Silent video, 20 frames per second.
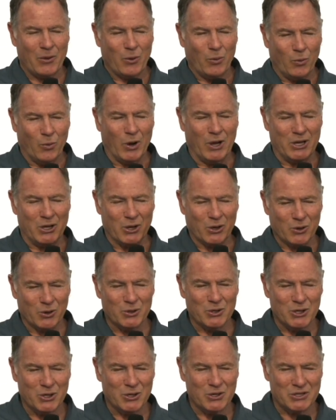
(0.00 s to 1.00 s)
what your
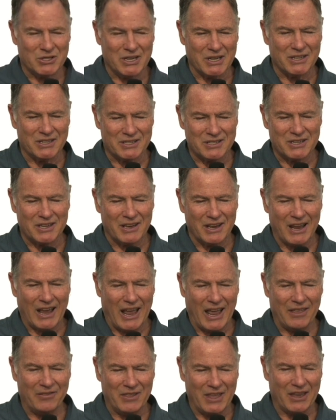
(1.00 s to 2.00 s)
good news is
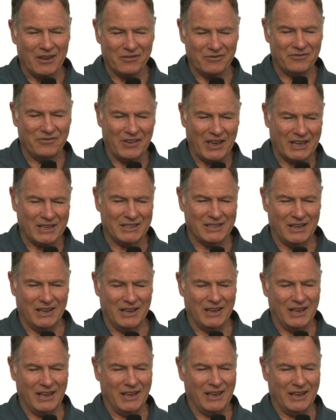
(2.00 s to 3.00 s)
and the effect
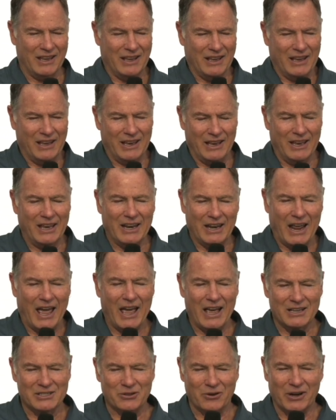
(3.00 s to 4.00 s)
it
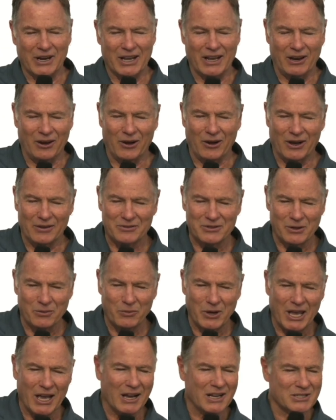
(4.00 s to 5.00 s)
has on our lives. And
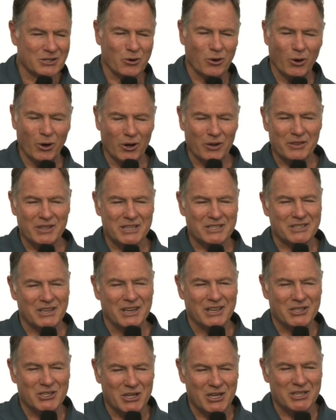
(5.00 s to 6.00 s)
we ask all of this
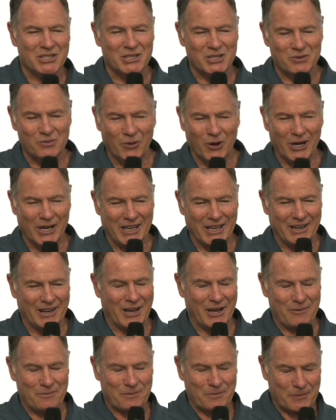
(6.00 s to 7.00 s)
in Jesus' mighty
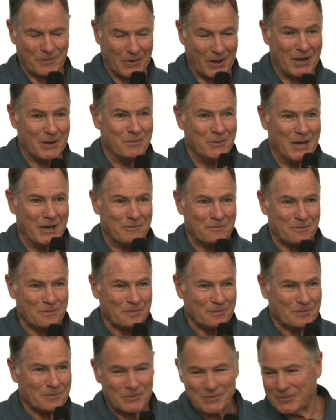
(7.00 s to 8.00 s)
name. Amen.
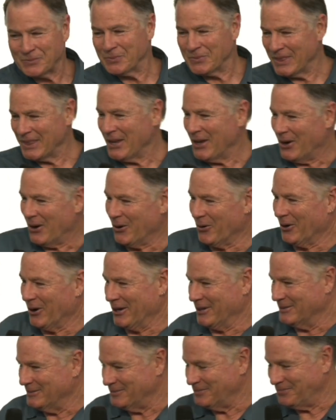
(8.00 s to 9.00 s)
All right.